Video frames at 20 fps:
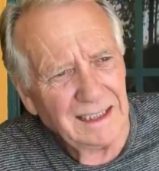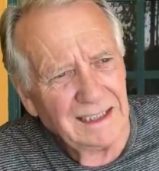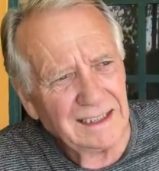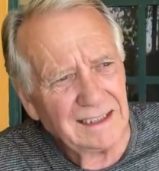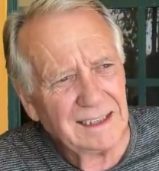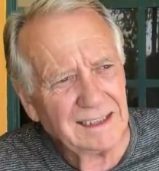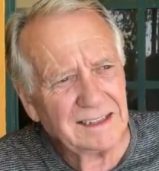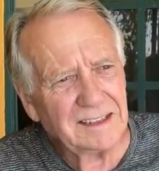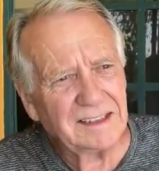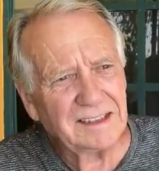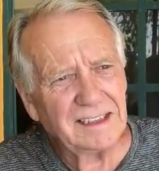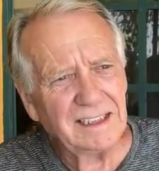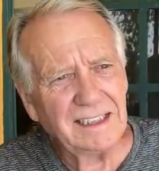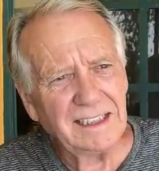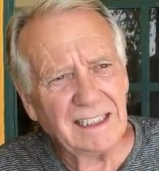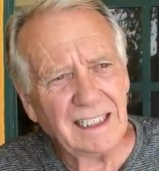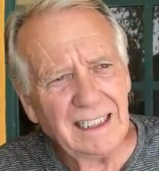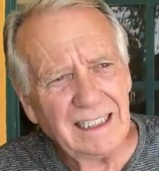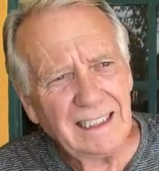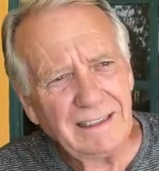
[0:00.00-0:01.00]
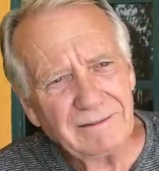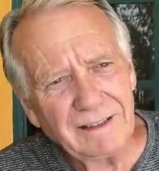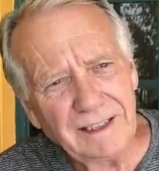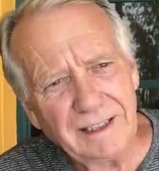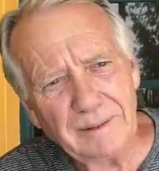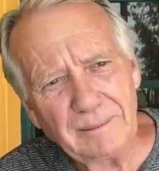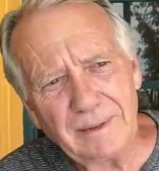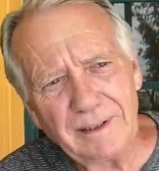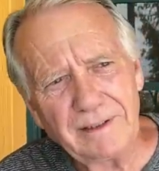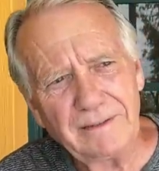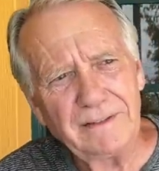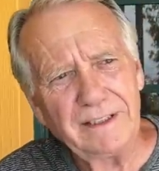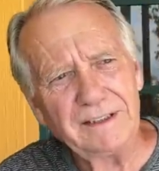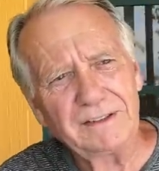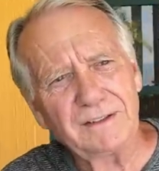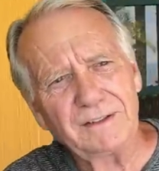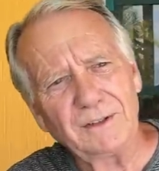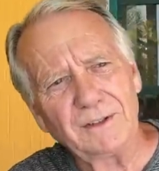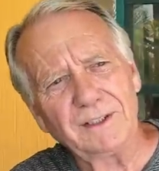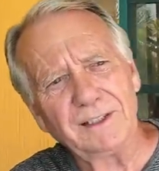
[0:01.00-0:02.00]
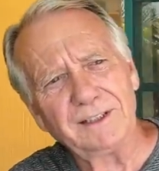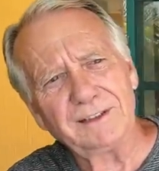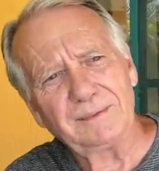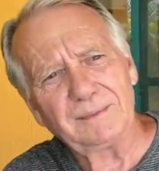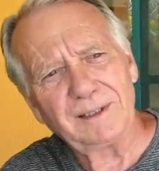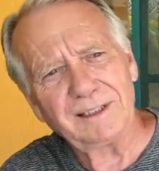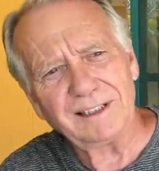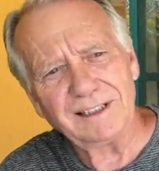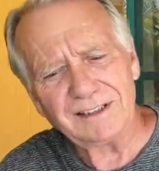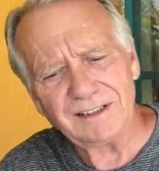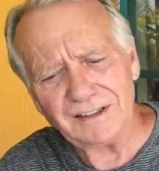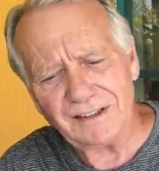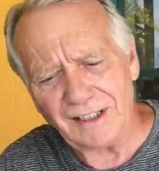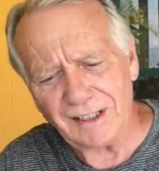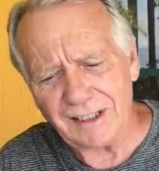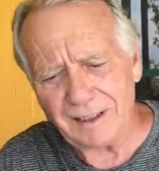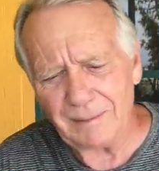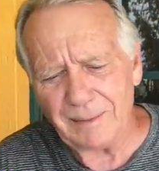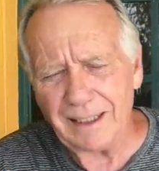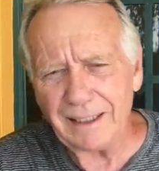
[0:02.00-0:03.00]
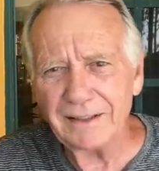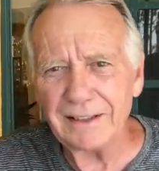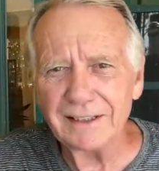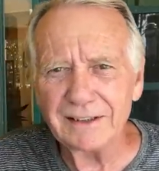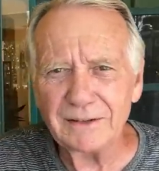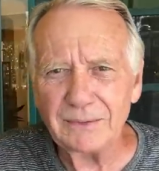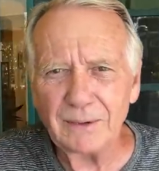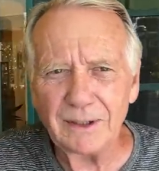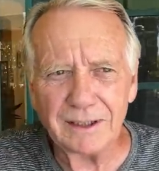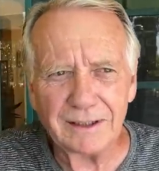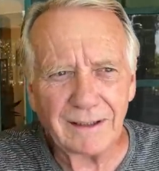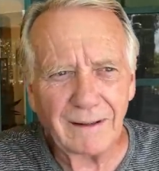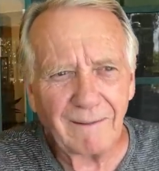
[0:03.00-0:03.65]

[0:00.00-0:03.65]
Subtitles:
Let's see, I have a number of these stories, but let's talk about this one.